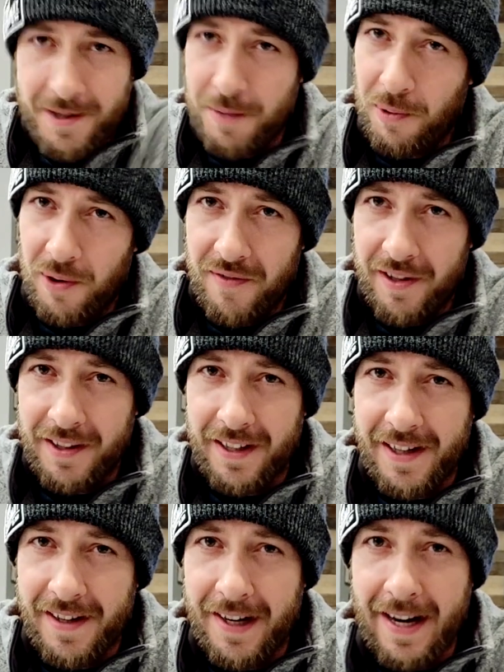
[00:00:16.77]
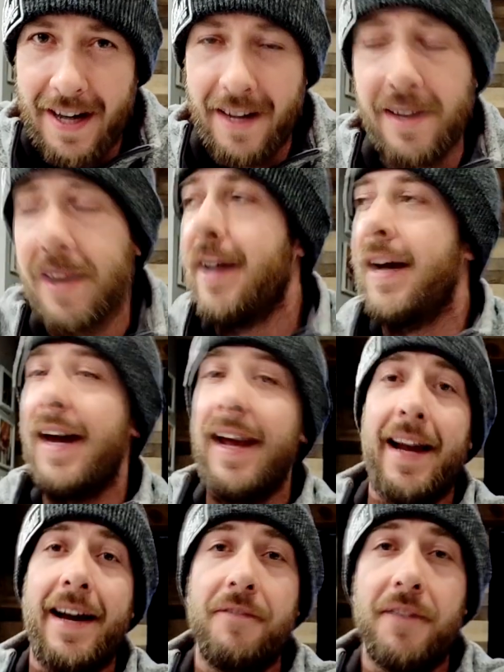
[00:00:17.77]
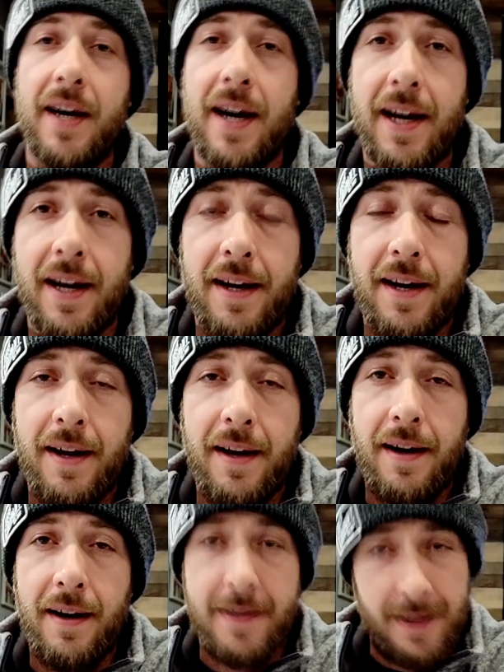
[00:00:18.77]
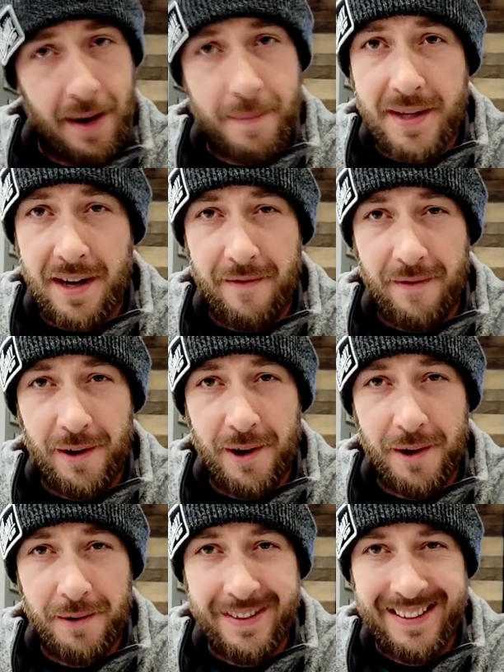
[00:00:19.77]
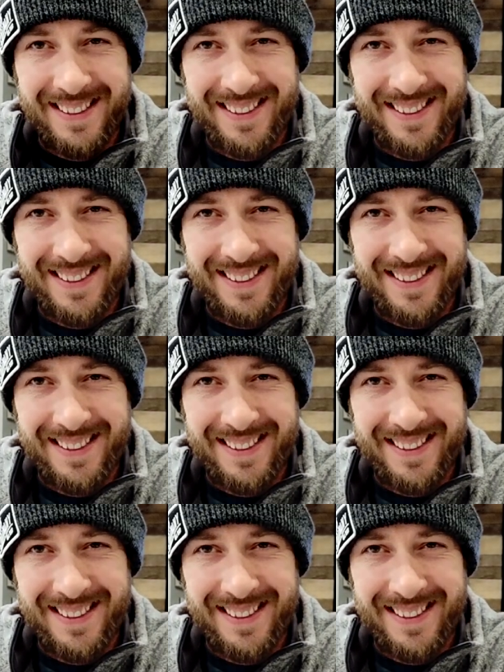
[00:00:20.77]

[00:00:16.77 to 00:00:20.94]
It's your boy Villain here again, and I've got a top 10 for you.